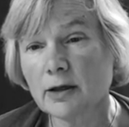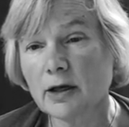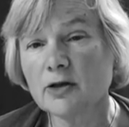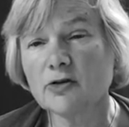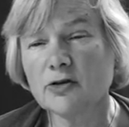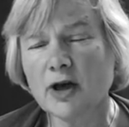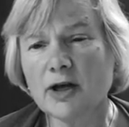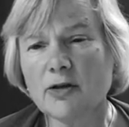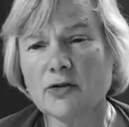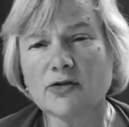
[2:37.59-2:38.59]
and
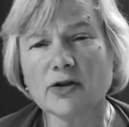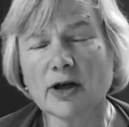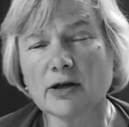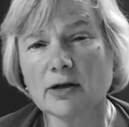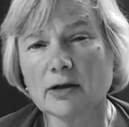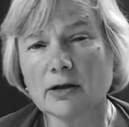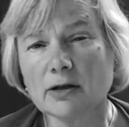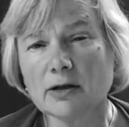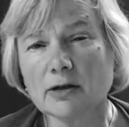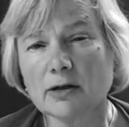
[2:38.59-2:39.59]
neither son
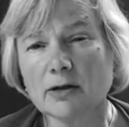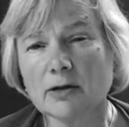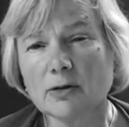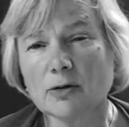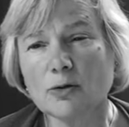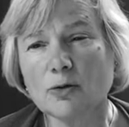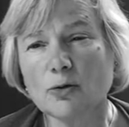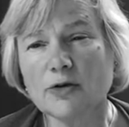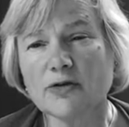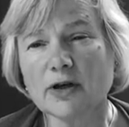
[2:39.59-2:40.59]

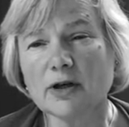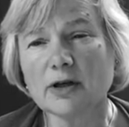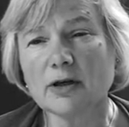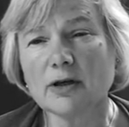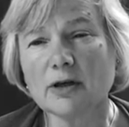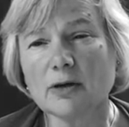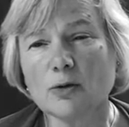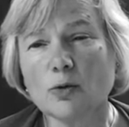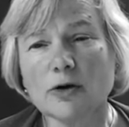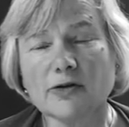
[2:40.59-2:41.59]
was
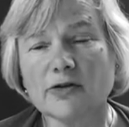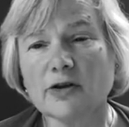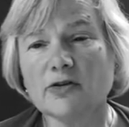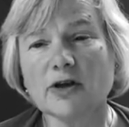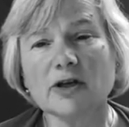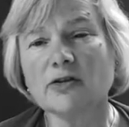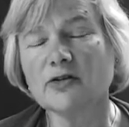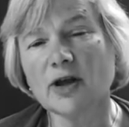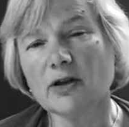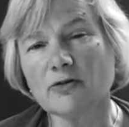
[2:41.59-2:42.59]
wanting to
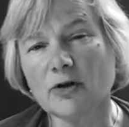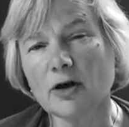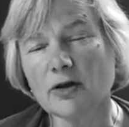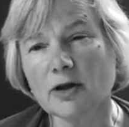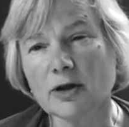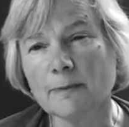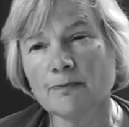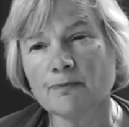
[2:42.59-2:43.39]
understand the father.